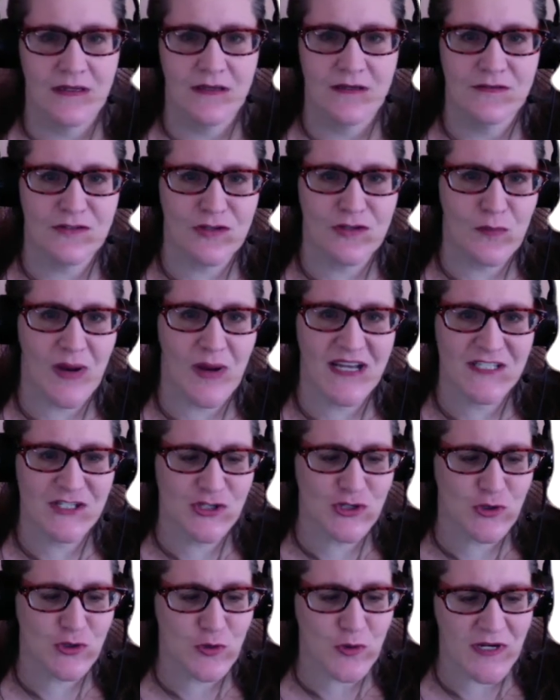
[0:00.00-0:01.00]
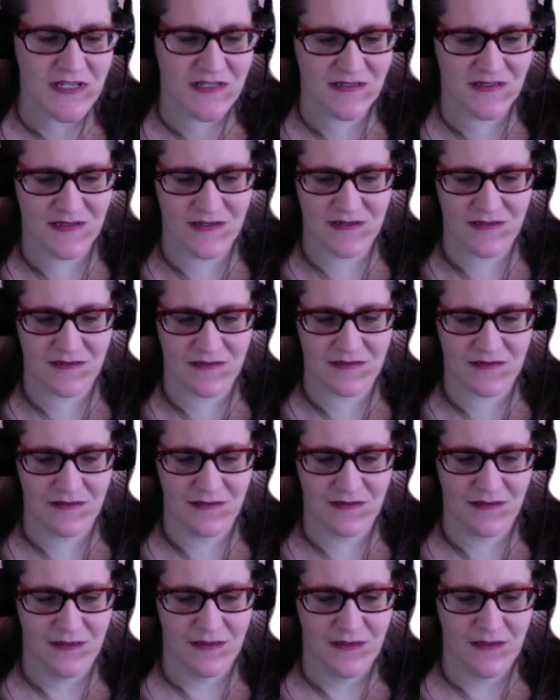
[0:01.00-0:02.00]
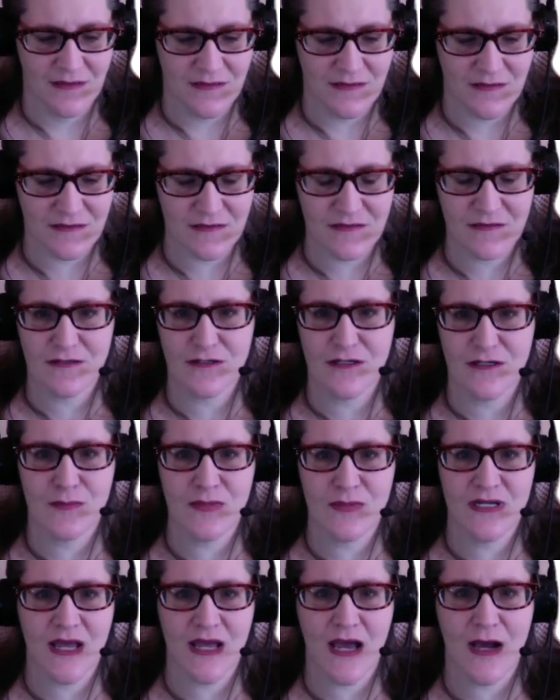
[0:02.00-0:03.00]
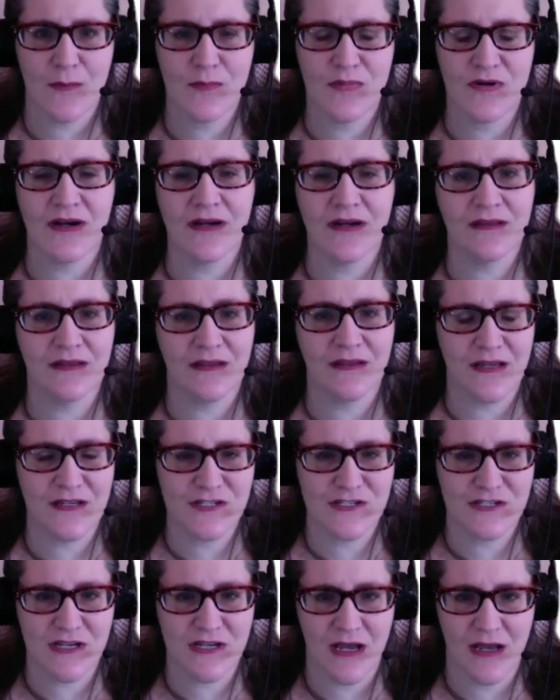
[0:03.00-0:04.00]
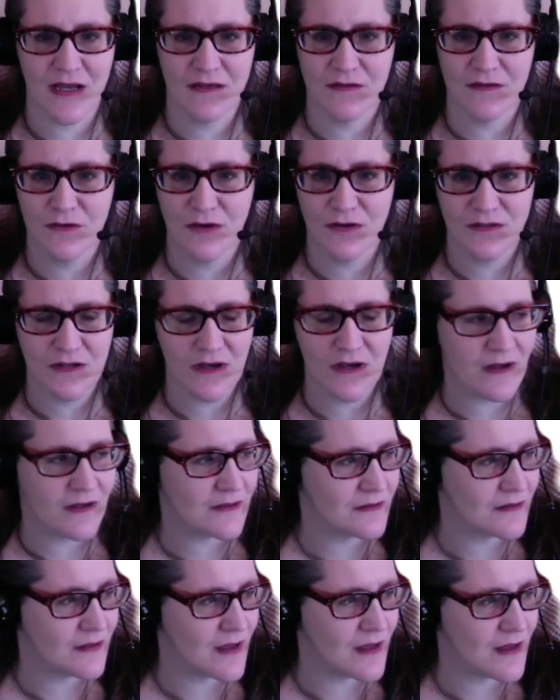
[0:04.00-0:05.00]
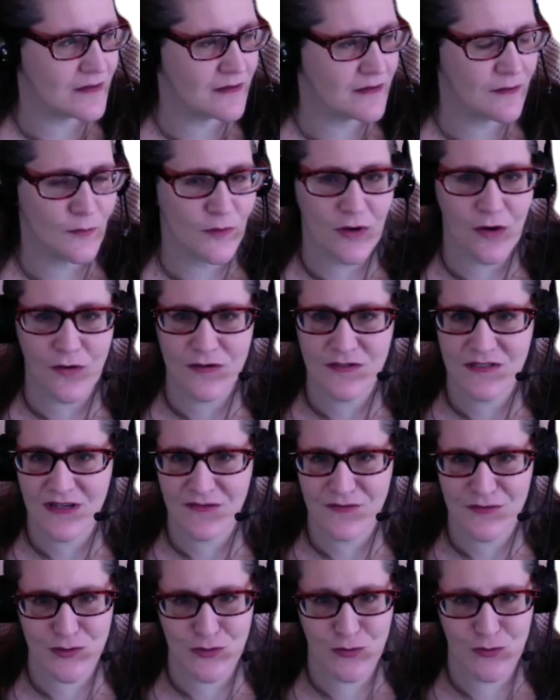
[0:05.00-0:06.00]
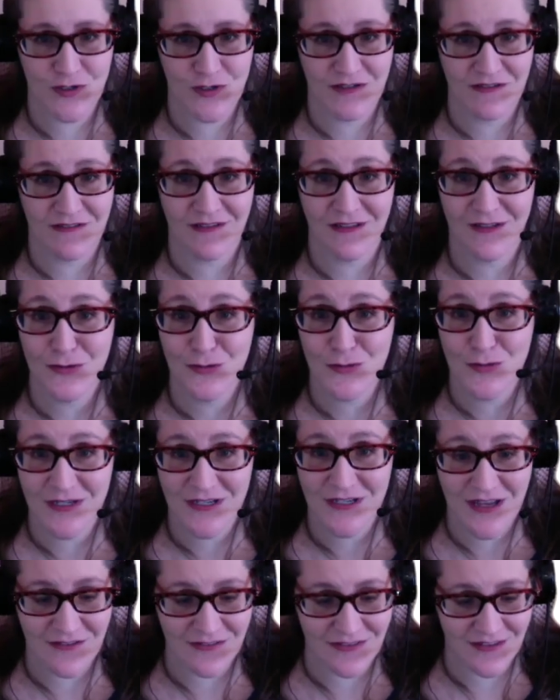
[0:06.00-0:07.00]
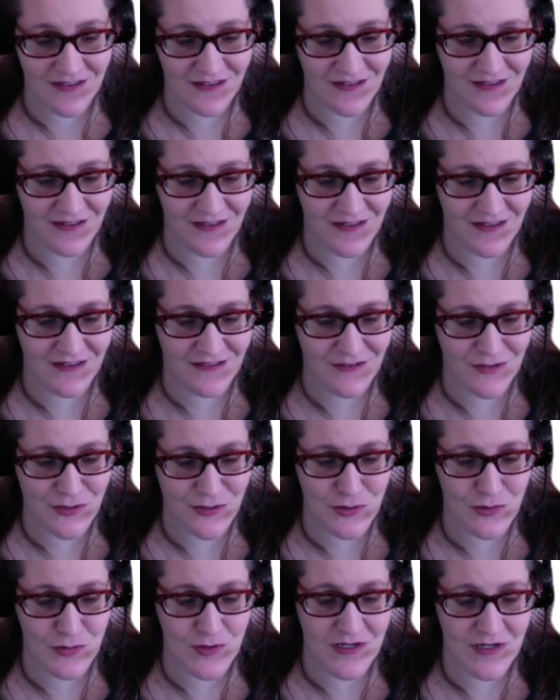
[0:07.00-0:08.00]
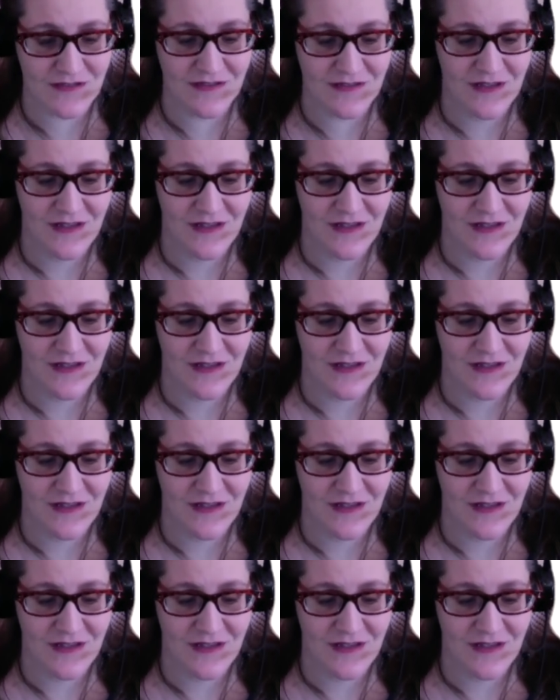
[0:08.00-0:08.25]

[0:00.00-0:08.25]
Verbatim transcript: So my choices determine how brightly I shine. You know, I talk a lot. We always have a choice, and doing nothing is a choice.